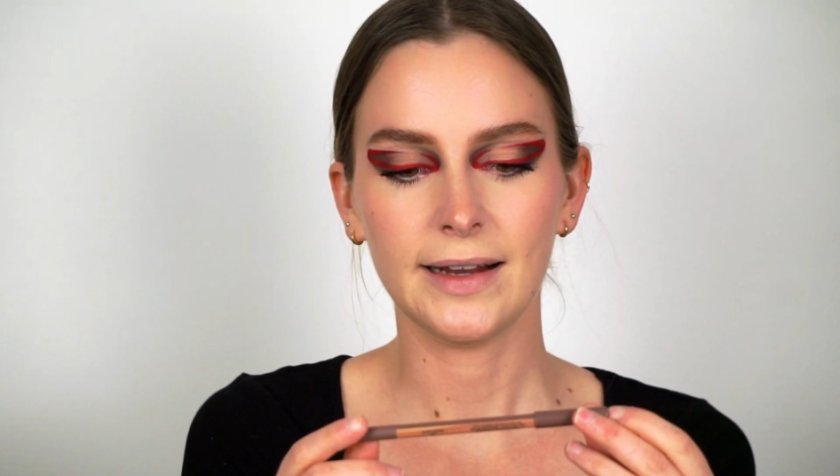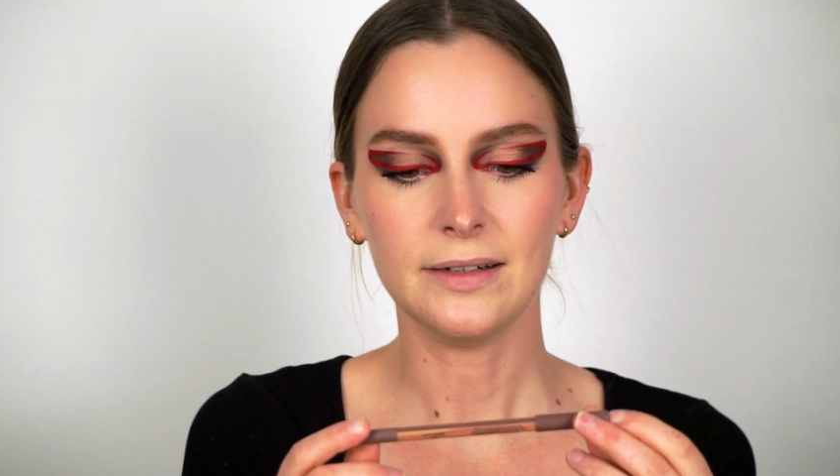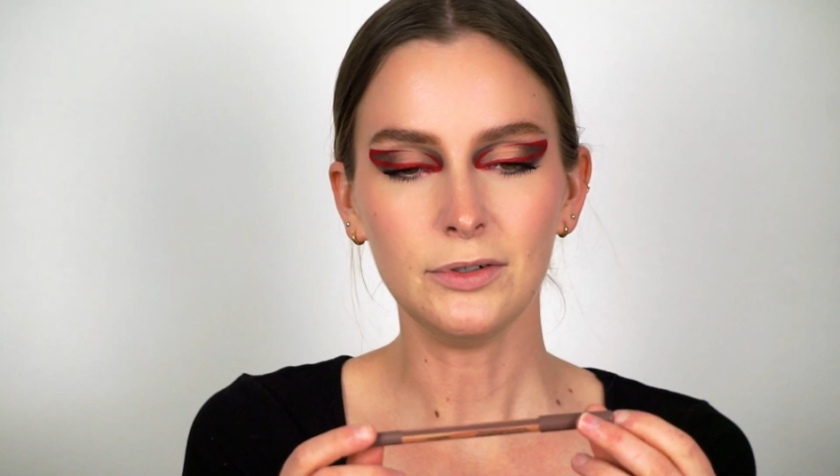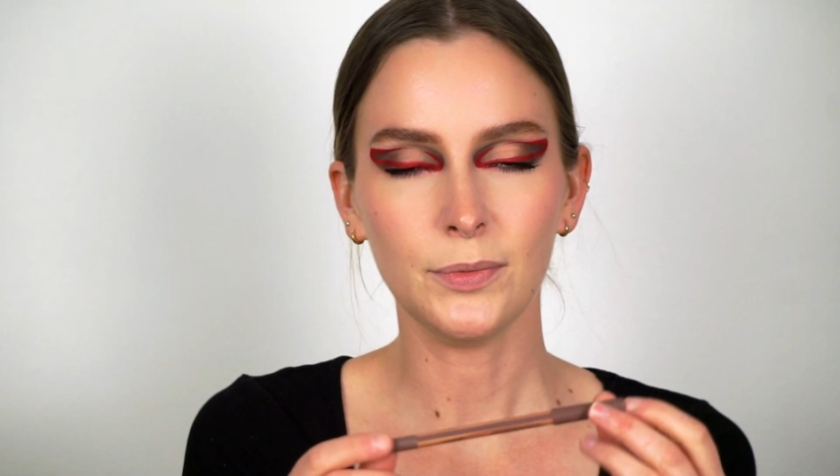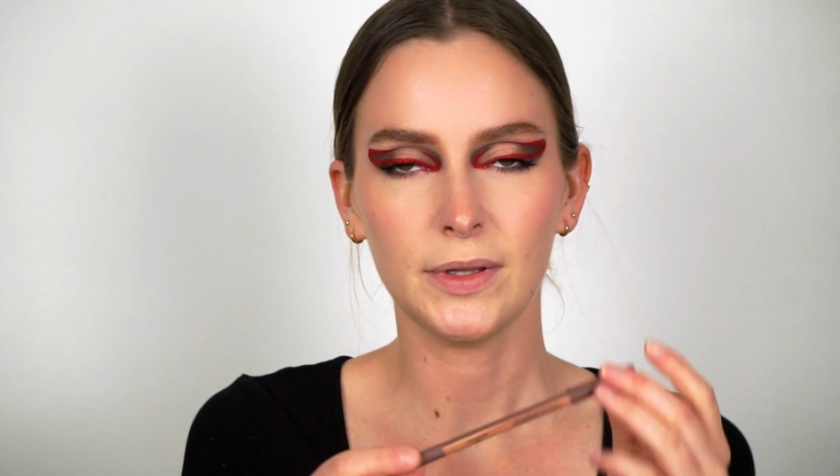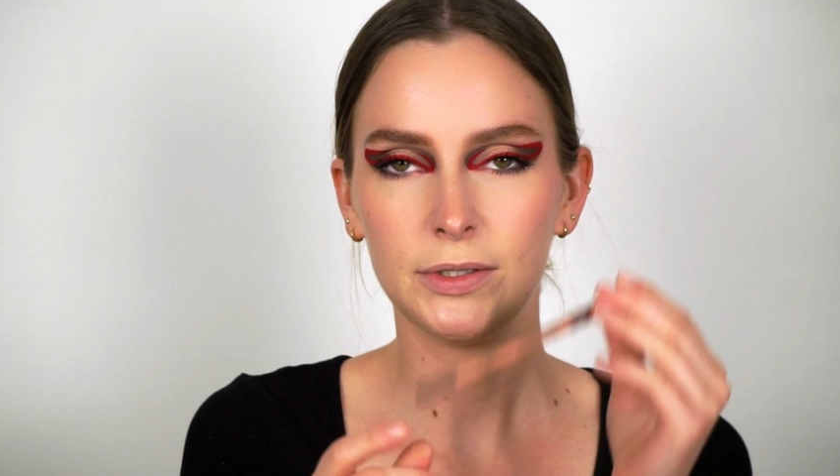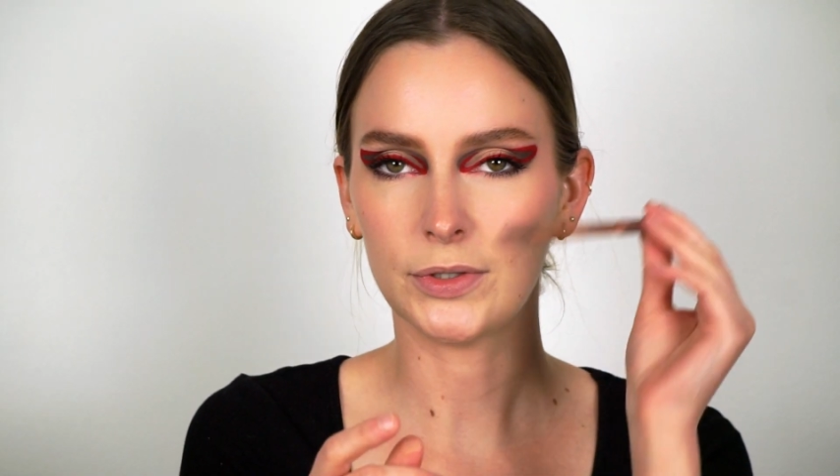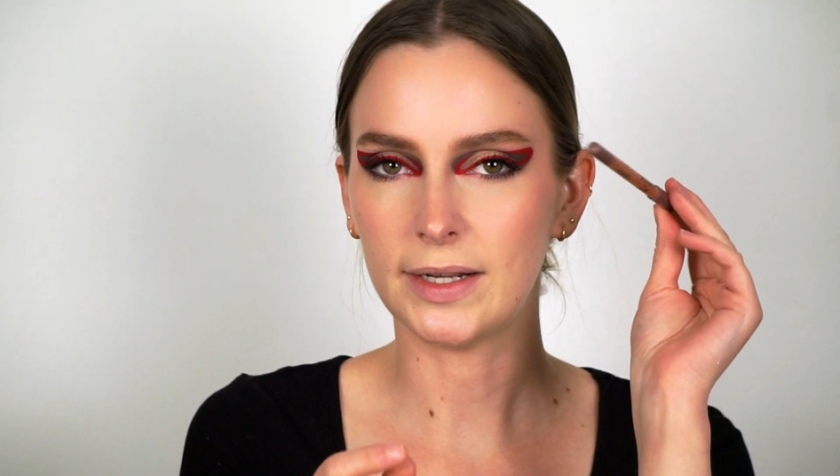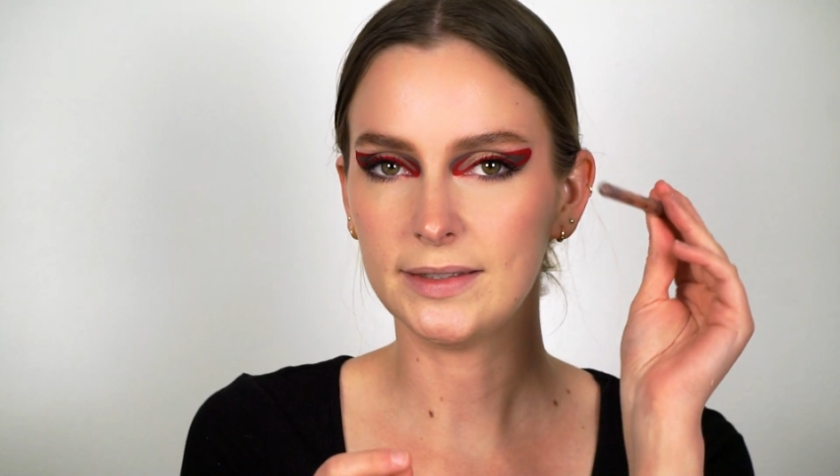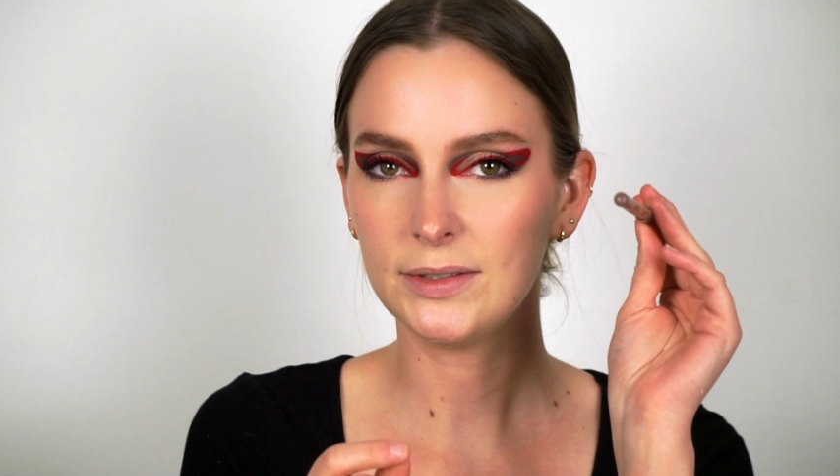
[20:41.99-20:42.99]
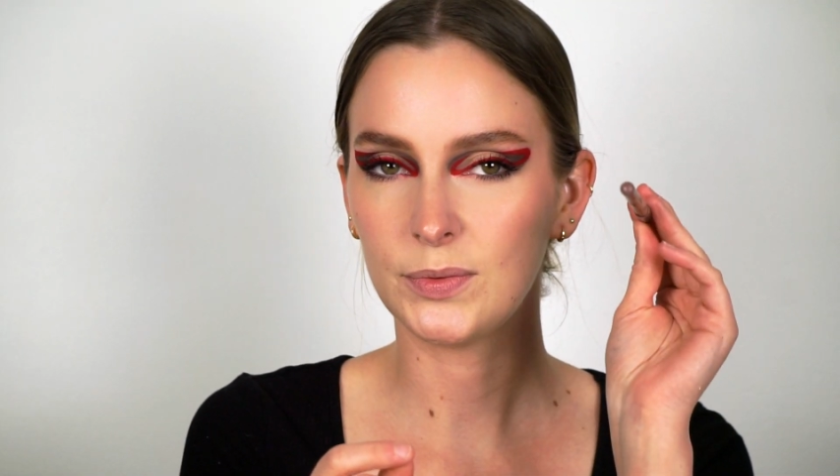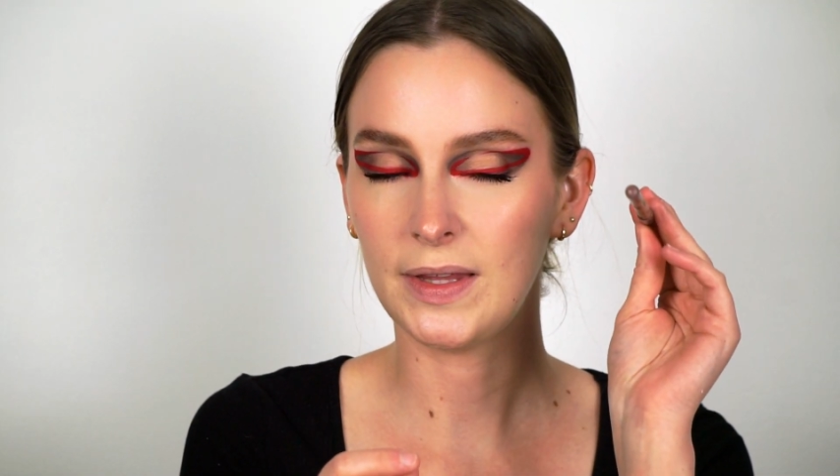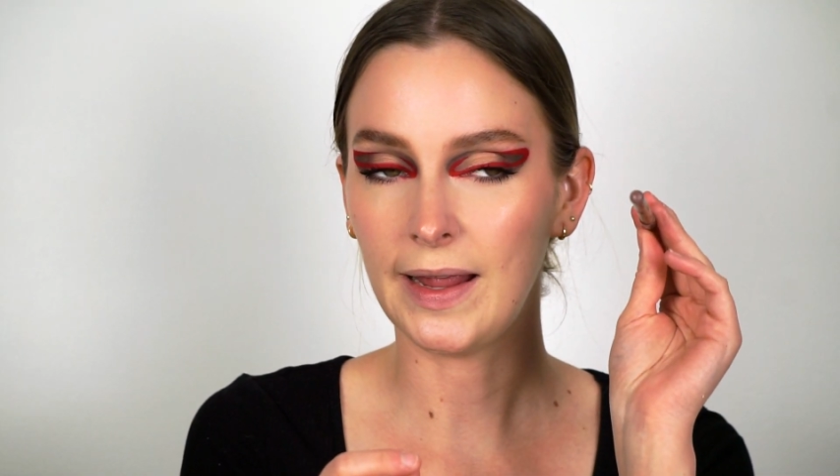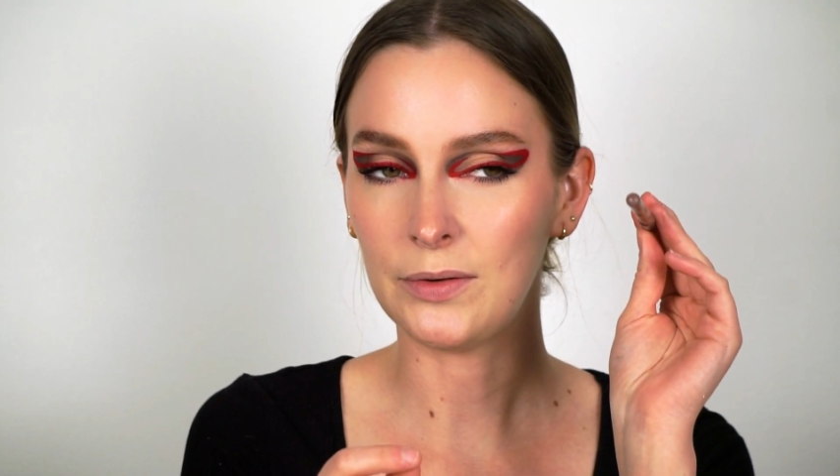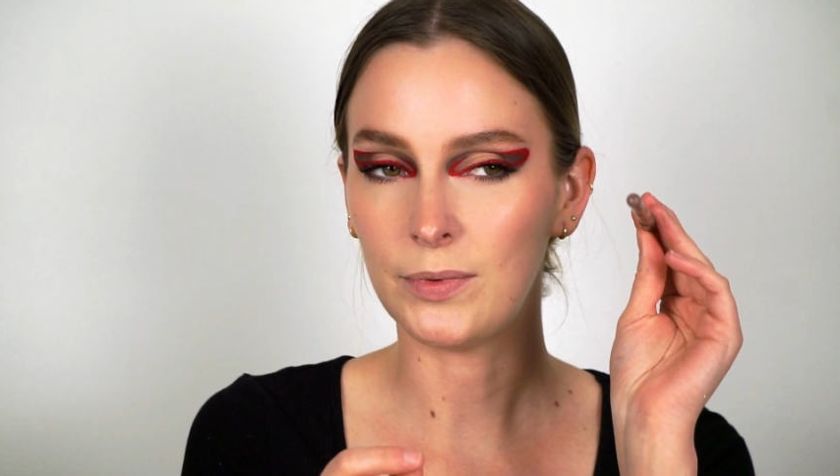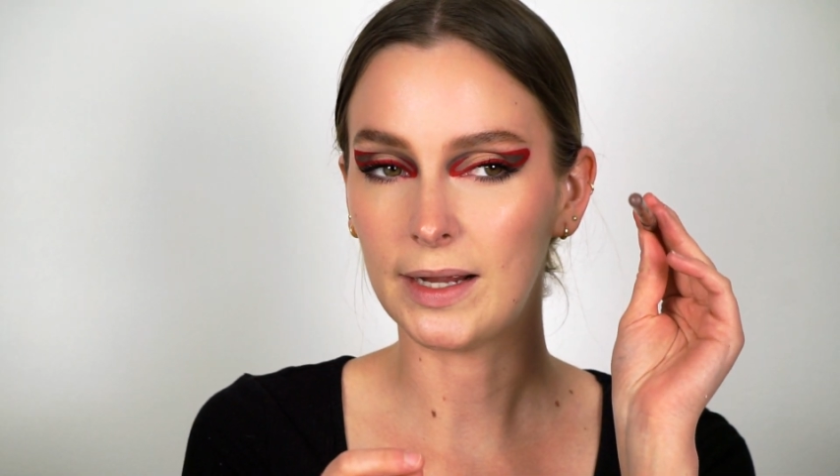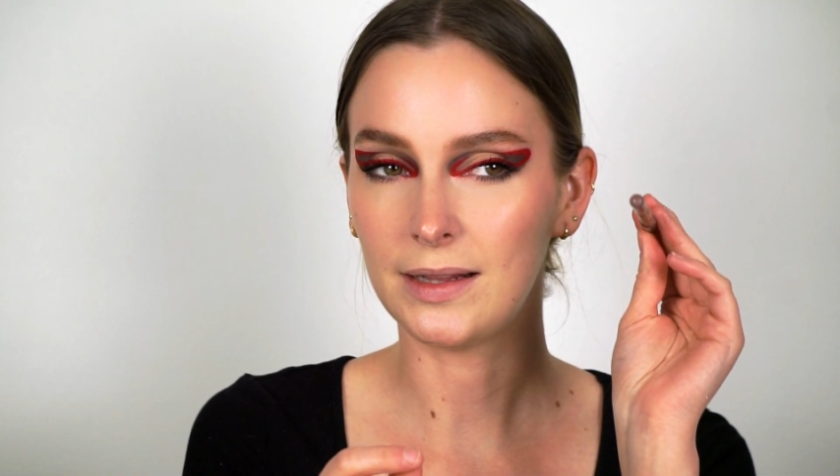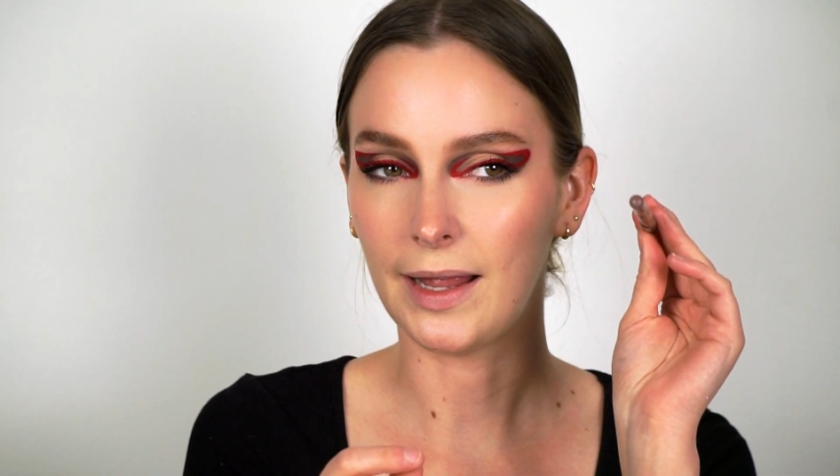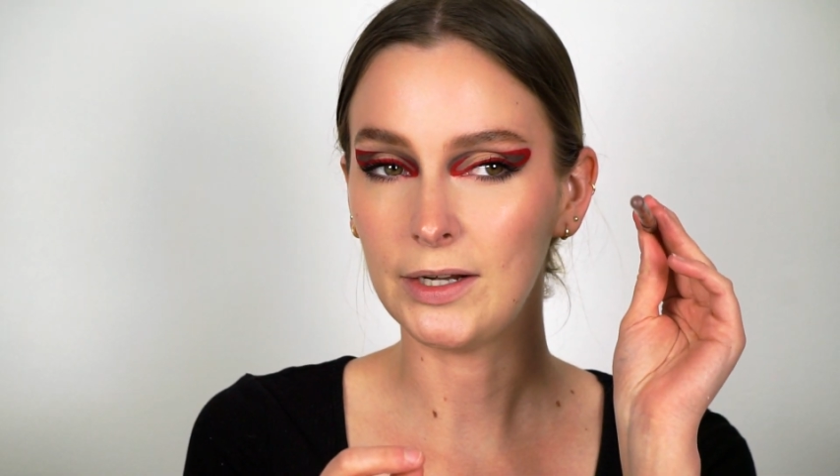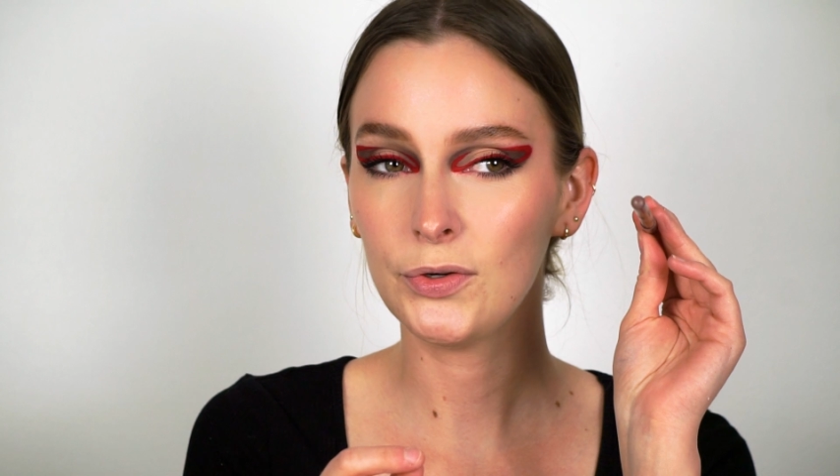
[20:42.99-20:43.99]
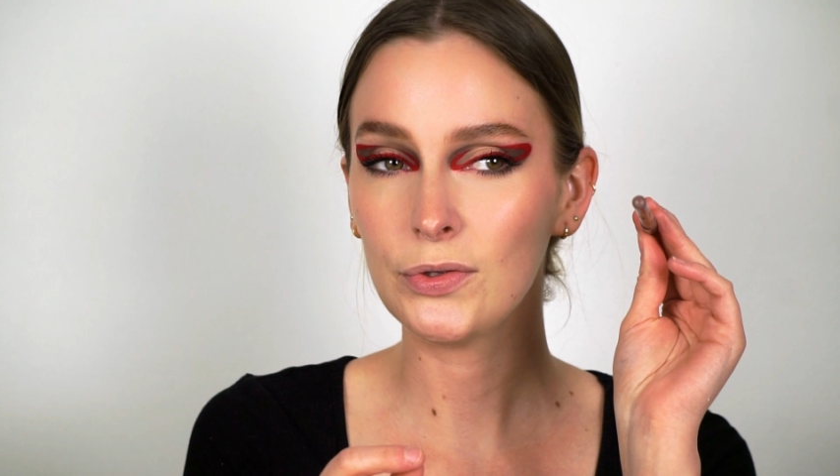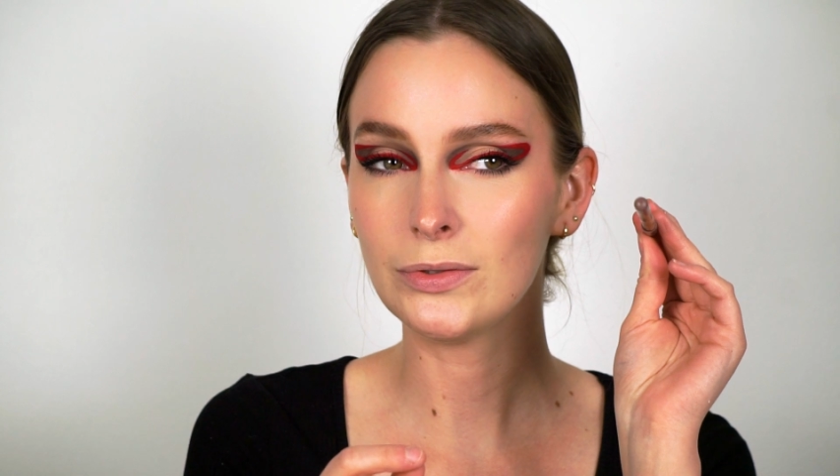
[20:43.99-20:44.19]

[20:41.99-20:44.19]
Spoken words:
I never really tried this with a red liner.